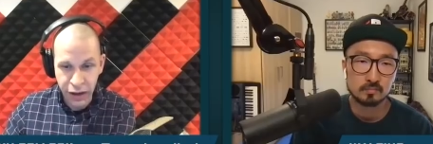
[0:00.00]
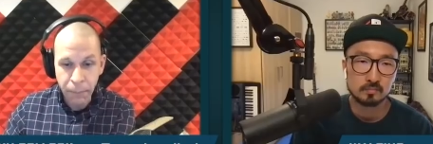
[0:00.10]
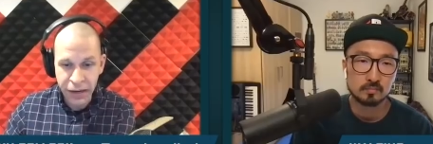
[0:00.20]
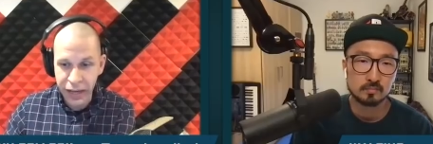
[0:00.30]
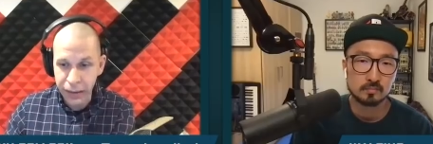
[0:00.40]

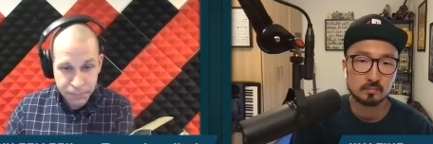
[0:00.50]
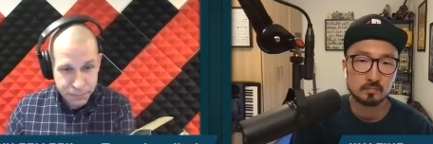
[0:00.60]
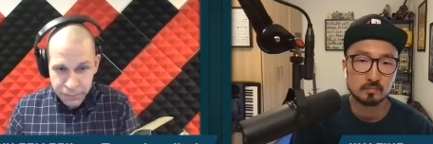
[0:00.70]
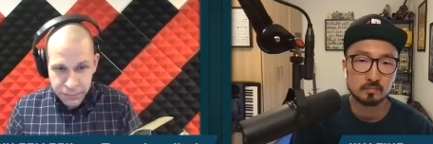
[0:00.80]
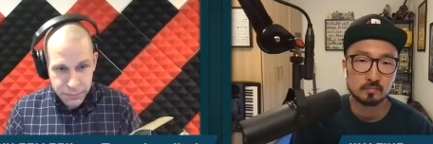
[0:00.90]
Speaker 1: company
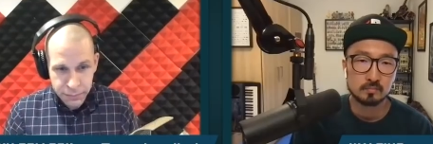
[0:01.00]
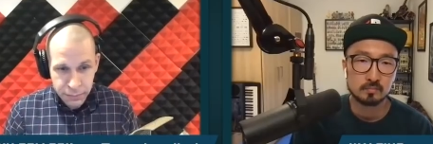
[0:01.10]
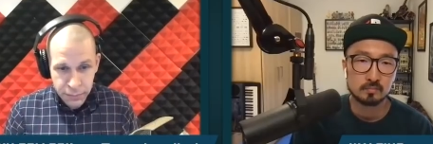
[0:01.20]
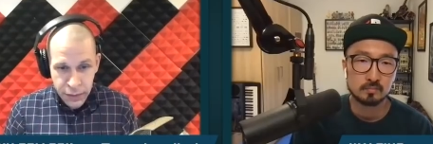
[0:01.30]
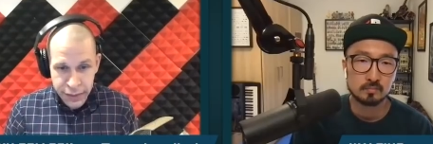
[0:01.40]

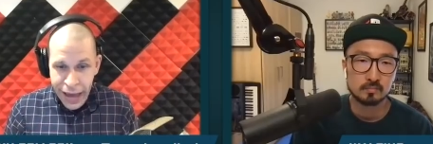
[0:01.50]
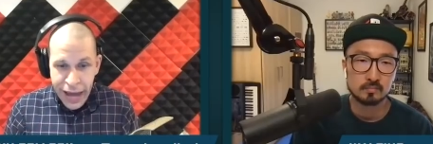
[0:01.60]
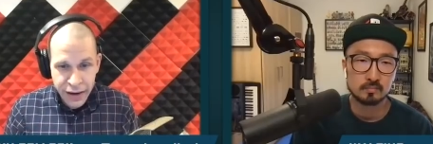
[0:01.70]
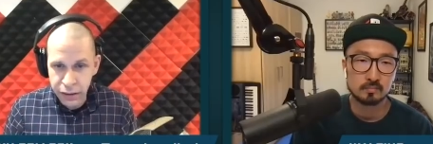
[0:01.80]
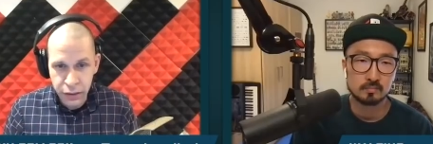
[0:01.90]

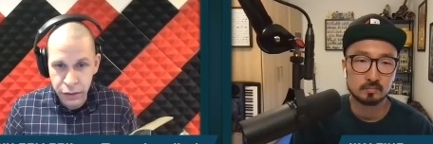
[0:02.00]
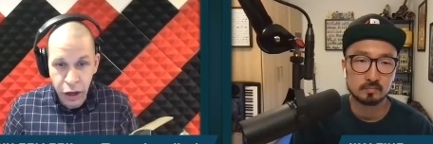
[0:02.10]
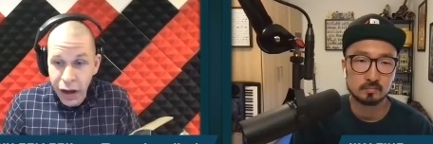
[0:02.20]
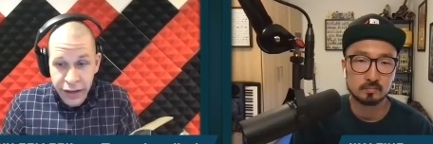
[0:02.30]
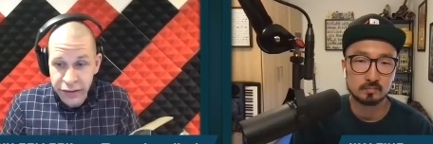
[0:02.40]
that the
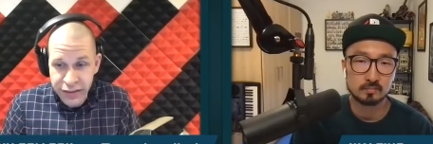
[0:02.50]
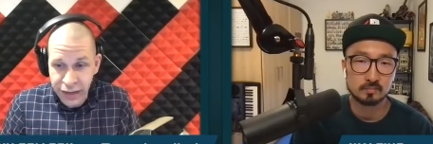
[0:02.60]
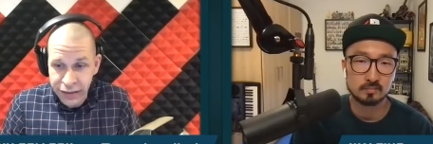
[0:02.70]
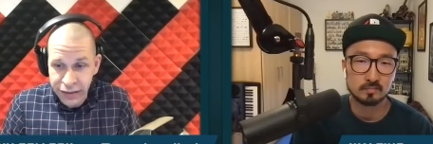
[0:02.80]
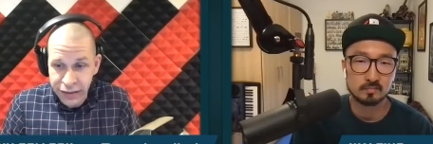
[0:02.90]
audience
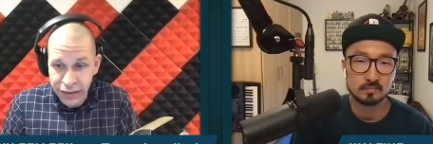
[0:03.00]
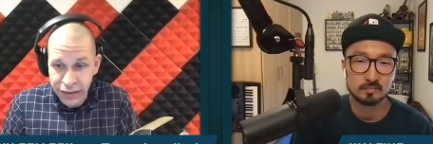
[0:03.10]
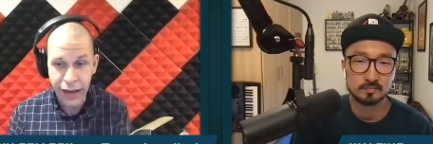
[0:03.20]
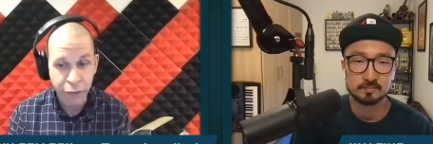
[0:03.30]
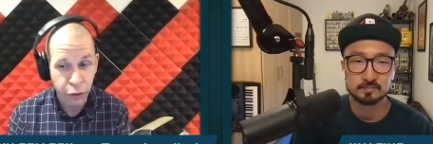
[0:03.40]
doesn't get to
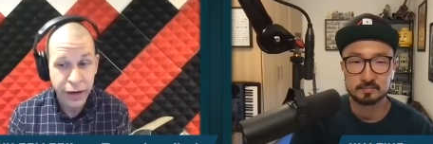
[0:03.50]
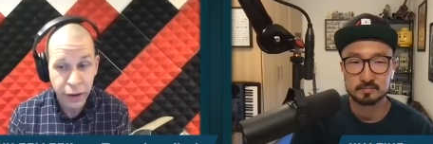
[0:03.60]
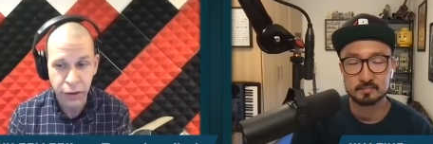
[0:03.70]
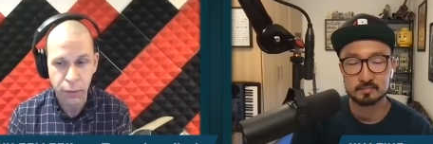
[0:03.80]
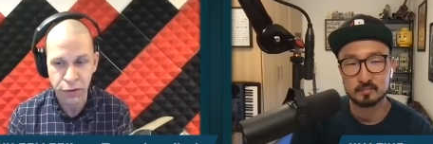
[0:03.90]
ever hear
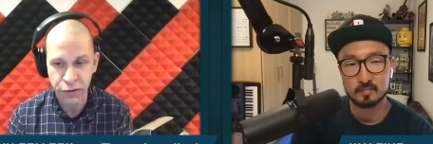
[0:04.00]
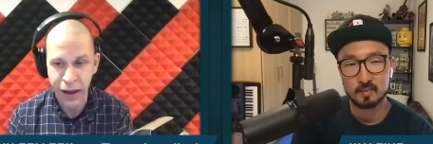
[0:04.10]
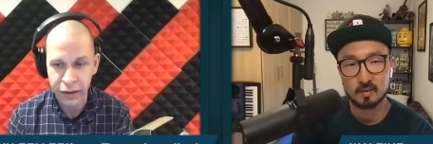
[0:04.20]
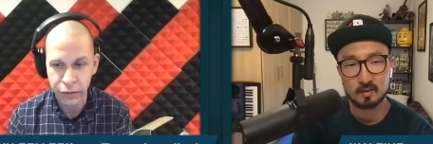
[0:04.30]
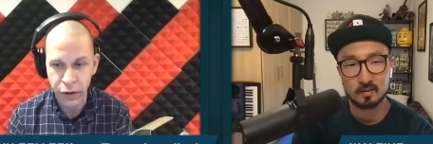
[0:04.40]
their
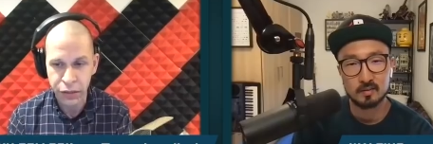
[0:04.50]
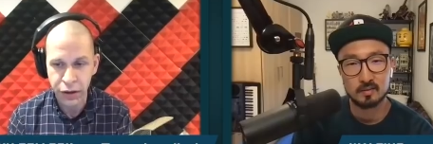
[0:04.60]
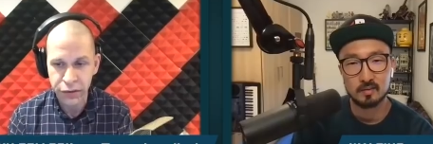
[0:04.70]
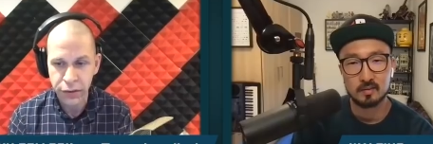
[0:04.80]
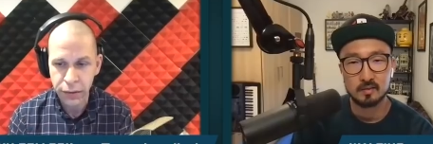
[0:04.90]
perspective on
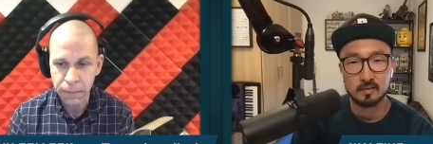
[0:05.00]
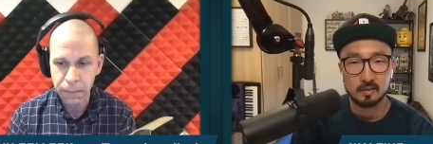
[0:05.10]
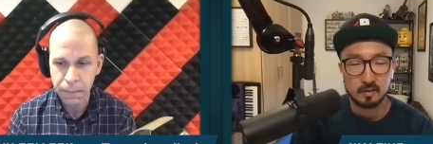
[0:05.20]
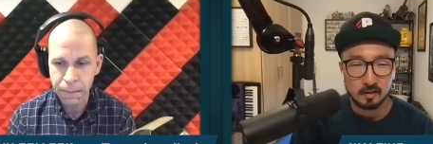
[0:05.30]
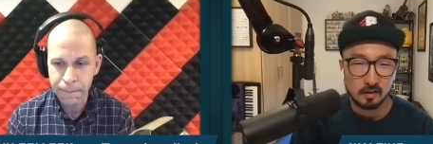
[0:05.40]
things.
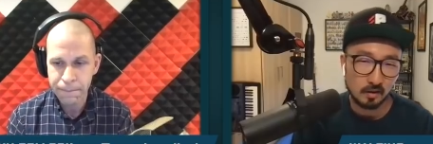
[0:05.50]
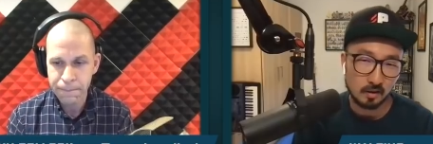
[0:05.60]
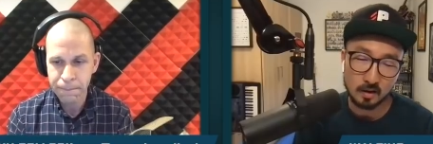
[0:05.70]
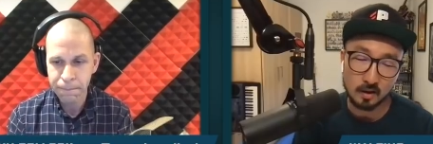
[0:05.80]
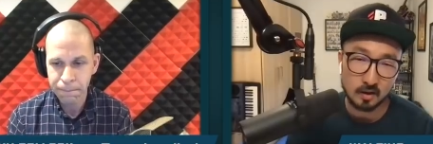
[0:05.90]

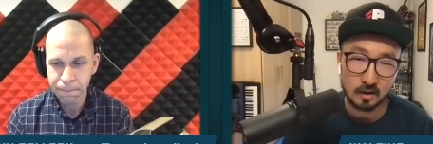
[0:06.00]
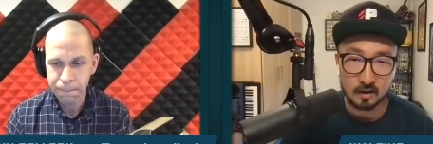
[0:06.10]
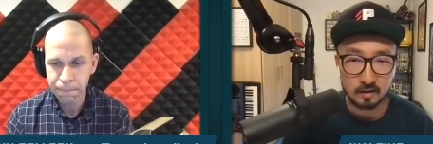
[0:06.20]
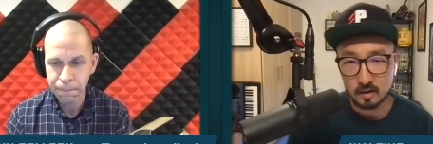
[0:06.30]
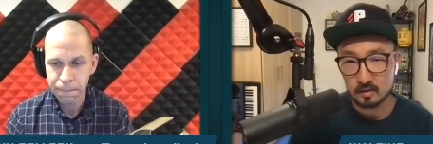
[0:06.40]
Speaker 2: Uh,
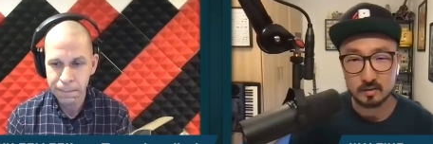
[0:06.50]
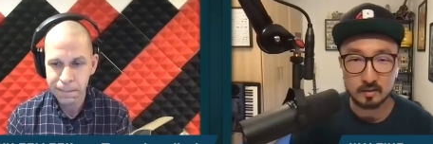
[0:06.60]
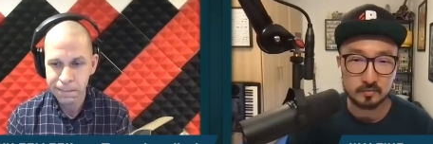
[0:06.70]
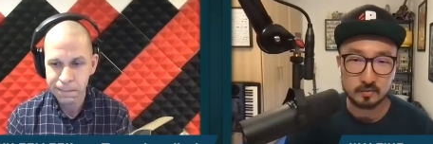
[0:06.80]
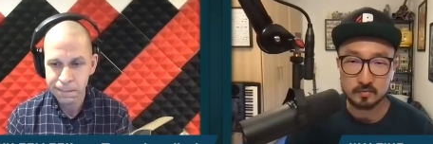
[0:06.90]

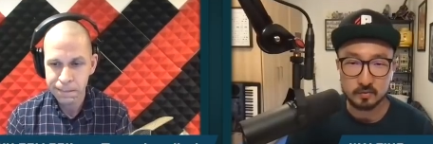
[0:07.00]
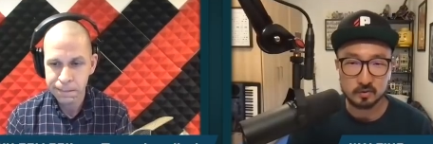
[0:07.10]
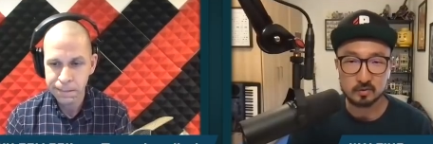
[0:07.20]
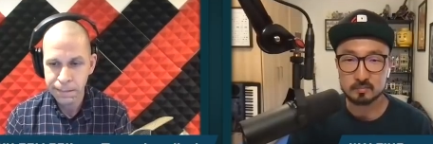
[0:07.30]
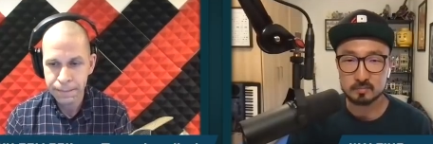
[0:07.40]
if if
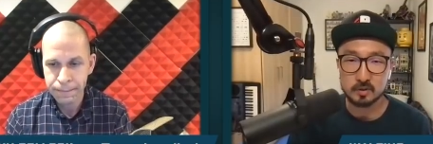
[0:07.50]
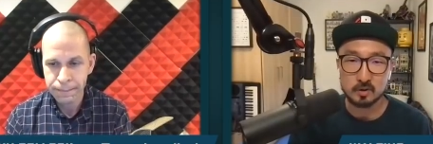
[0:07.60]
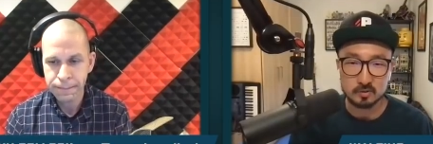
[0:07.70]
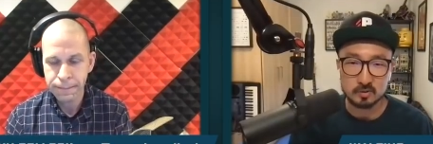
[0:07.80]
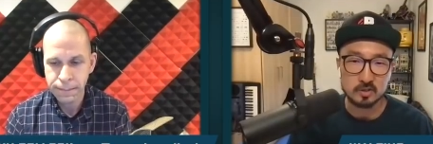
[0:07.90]
you're
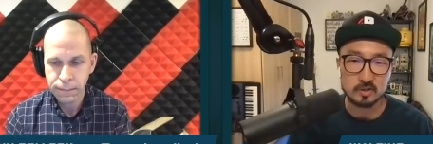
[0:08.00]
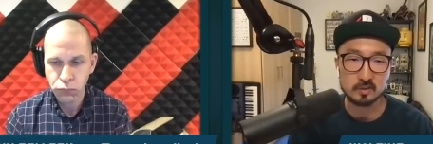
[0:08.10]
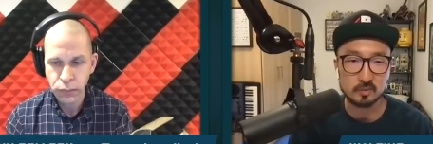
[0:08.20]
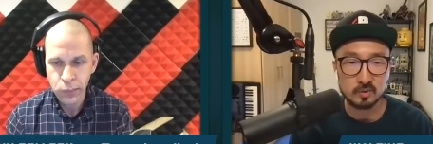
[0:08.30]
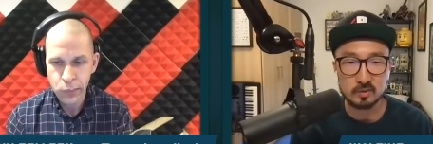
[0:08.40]
you know
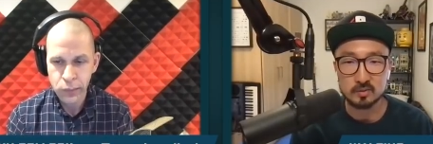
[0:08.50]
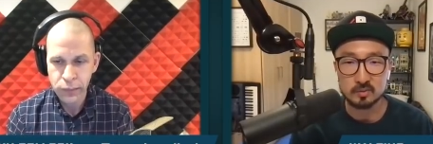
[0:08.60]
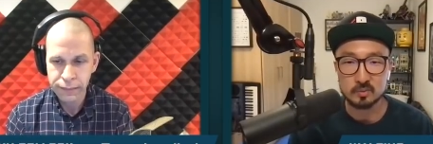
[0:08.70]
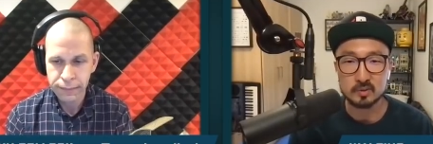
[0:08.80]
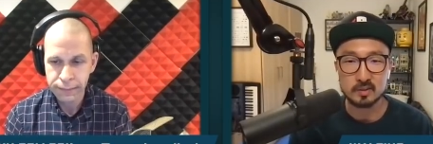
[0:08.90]
suggesting would
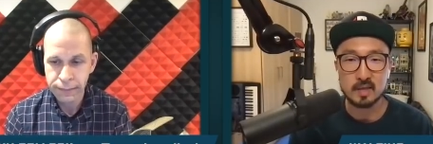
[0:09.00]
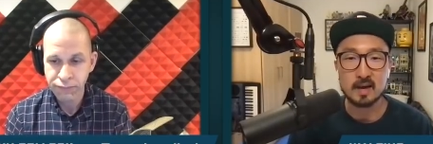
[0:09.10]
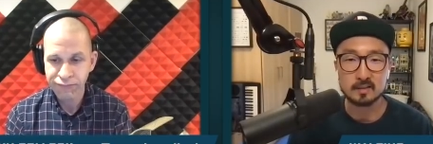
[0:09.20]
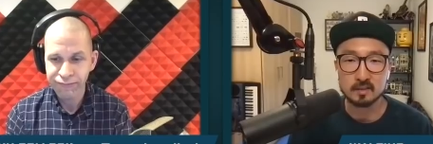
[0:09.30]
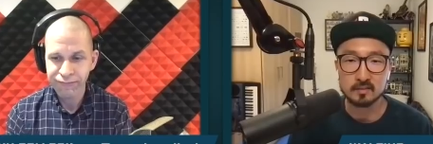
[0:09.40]
would
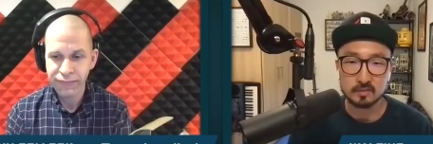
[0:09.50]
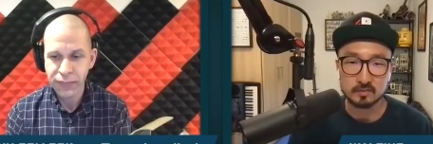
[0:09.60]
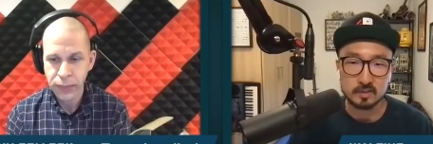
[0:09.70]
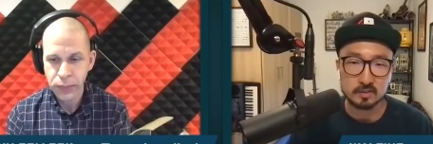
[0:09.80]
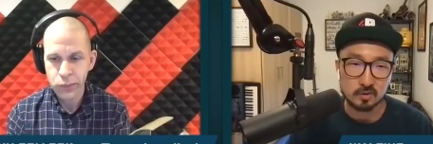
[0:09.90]
that level
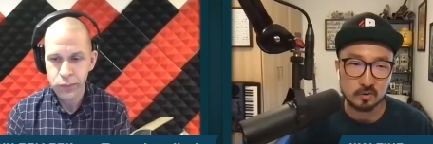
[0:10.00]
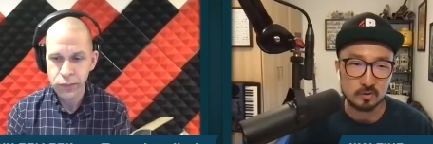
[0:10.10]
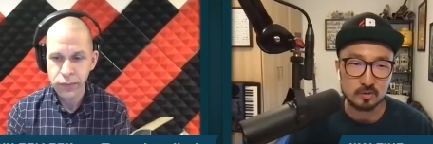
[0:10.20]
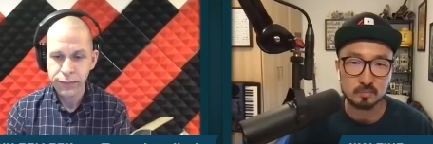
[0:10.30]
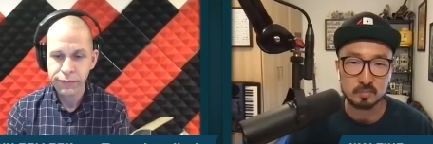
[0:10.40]
of
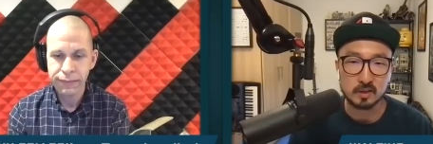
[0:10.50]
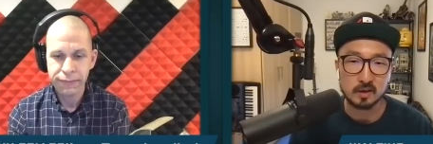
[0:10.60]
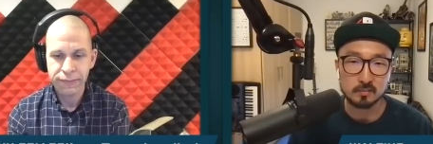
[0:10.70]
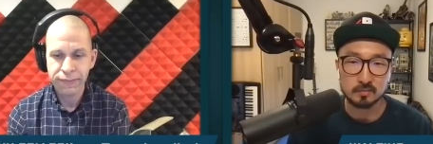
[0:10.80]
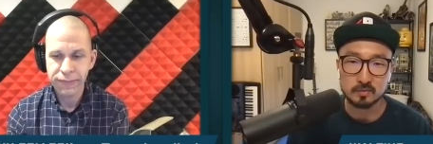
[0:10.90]
discourse be
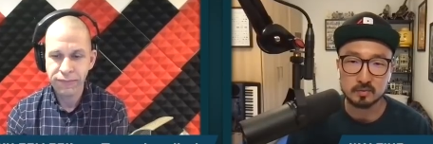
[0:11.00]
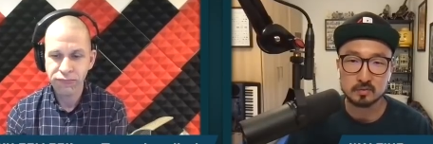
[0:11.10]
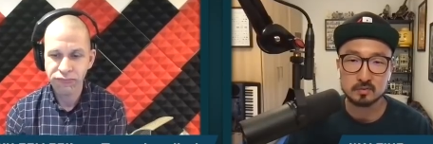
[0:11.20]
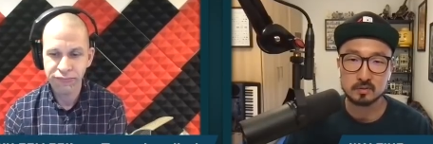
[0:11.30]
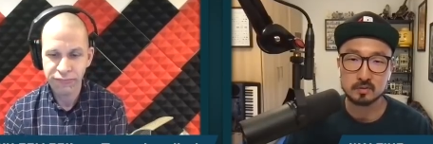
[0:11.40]

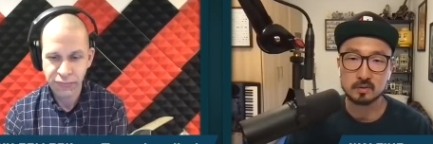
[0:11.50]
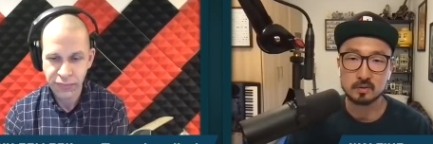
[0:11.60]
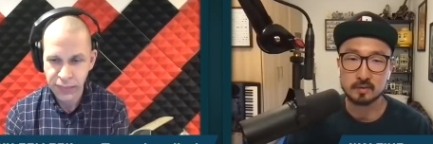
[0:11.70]
helpful to a